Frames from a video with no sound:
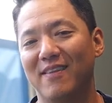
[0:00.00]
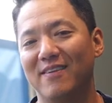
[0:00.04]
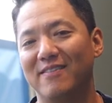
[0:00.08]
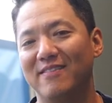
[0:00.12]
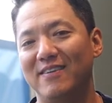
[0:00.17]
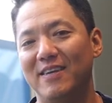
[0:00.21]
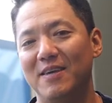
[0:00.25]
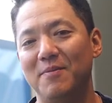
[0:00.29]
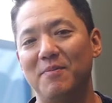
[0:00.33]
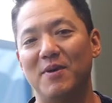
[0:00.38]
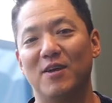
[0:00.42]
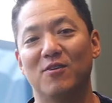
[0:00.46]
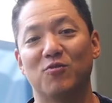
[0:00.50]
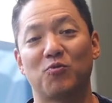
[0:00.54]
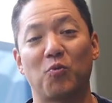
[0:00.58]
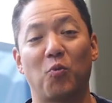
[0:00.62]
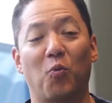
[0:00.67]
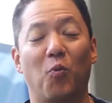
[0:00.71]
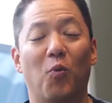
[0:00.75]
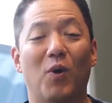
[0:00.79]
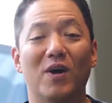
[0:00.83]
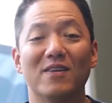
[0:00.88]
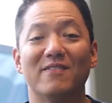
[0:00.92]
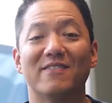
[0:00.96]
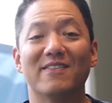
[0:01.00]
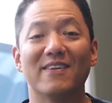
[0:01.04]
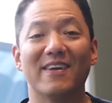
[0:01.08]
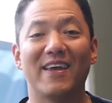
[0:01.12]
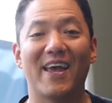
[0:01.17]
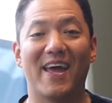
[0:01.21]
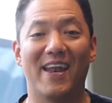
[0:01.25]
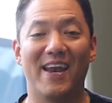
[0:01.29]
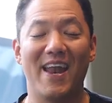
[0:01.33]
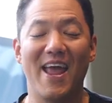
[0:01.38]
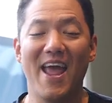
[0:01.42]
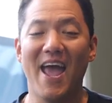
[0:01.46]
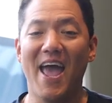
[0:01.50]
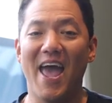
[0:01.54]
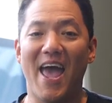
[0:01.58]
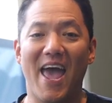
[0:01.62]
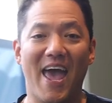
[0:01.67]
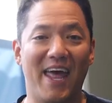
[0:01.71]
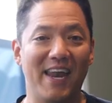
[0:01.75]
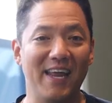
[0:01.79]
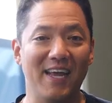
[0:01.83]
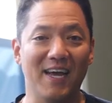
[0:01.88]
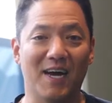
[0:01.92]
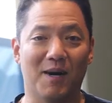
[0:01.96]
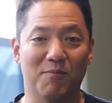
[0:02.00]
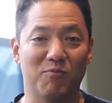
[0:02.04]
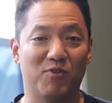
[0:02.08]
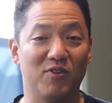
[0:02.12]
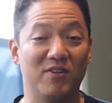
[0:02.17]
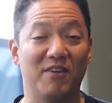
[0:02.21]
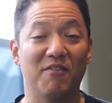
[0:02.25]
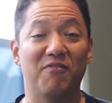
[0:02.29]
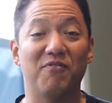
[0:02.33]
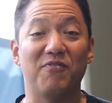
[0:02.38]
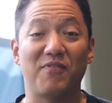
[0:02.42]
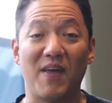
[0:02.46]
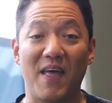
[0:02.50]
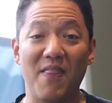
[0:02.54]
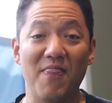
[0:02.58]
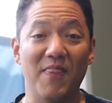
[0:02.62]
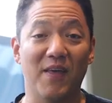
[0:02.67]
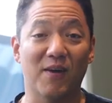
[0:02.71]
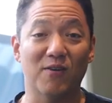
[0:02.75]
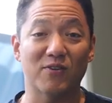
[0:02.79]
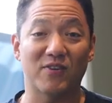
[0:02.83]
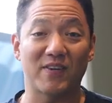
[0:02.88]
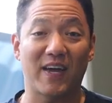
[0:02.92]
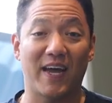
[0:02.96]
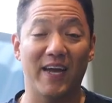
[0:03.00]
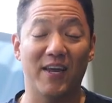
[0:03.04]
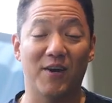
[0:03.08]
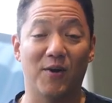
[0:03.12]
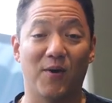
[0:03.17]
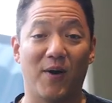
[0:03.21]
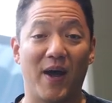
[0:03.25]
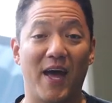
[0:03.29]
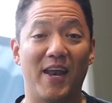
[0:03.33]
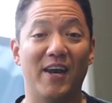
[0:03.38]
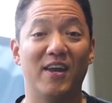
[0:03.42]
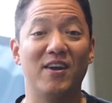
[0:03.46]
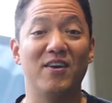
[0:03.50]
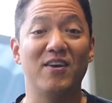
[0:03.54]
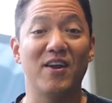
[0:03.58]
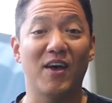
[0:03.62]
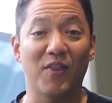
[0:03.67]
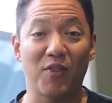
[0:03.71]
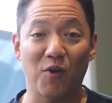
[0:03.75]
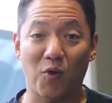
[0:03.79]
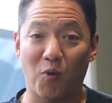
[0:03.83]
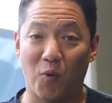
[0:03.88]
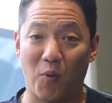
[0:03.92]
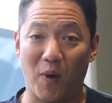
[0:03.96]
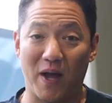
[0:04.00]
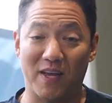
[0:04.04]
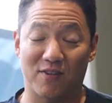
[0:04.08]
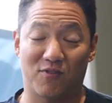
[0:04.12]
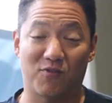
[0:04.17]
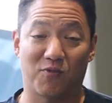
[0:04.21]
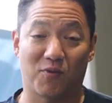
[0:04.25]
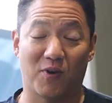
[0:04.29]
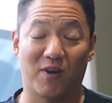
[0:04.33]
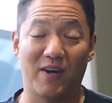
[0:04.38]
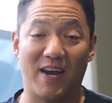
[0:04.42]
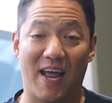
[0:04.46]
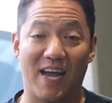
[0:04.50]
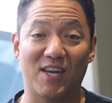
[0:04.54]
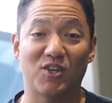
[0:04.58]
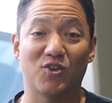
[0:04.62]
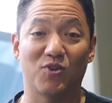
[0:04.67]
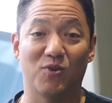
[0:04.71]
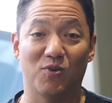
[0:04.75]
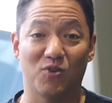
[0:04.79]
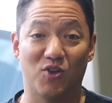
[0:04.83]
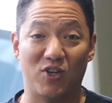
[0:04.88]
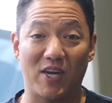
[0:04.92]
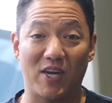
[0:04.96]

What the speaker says: and the team is once again heading up to defend their title and another quest for a national